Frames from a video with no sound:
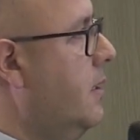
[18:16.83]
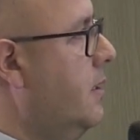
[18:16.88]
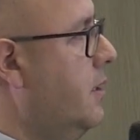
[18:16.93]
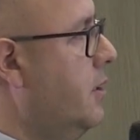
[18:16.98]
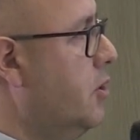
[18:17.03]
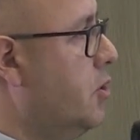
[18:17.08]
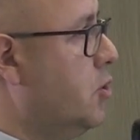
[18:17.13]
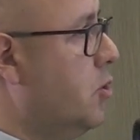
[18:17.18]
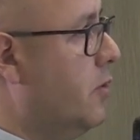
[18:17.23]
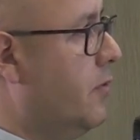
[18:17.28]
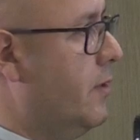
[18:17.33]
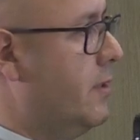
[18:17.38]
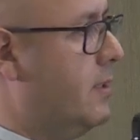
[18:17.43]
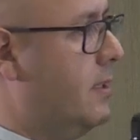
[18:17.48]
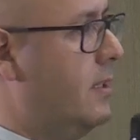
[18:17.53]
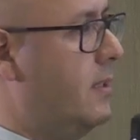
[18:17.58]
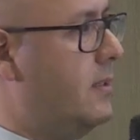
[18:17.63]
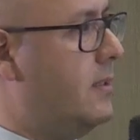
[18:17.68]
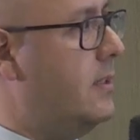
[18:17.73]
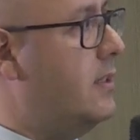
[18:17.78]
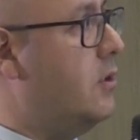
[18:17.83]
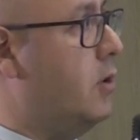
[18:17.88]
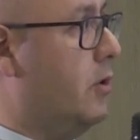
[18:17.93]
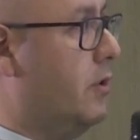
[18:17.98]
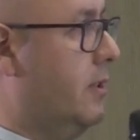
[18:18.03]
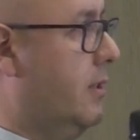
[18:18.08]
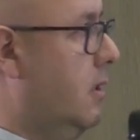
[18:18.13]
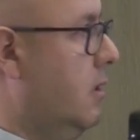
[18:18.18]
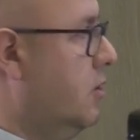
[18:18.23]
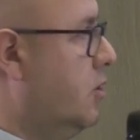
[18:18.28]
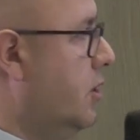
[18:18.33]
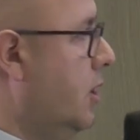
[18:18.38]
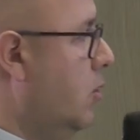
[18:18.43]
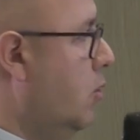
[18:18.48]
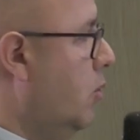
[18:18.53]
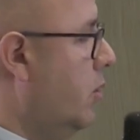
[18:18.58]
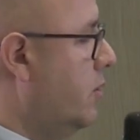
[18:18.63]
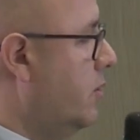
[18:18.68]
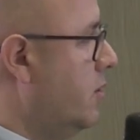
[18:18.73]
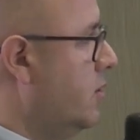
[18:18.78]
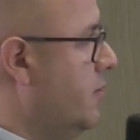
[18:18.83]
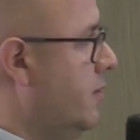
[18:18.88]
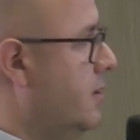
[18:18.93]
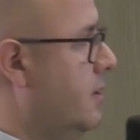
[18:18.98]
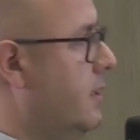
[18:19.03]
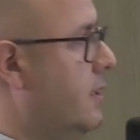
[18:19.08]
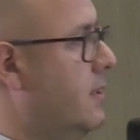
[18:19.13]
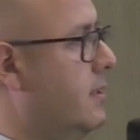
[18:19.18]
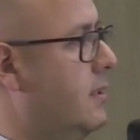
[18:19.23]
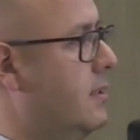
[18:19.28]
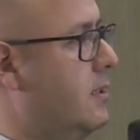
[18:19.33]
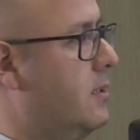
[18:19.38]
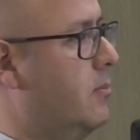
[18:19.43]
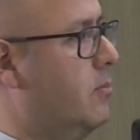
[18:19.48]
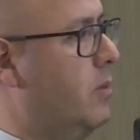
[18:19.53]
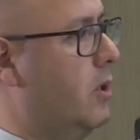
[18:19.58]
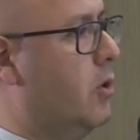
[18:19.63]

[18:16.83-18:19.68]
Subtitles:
nearshore facilities or shallow water facilities